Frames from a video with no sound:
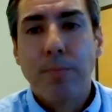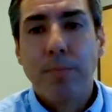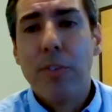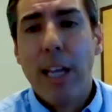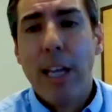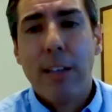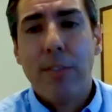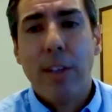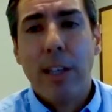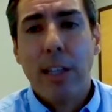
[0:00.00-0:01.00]
Every
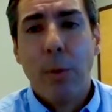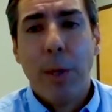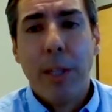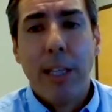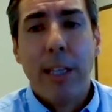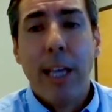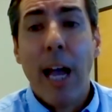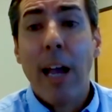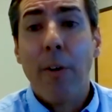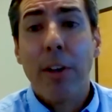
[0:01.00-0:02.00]
state is dealing with it.
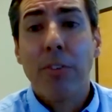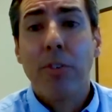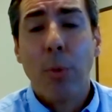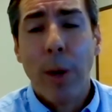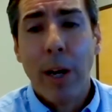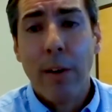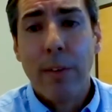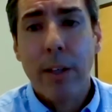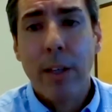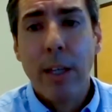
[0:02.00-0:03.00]
The IRS is aware
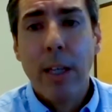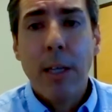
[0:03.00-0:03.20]
of it,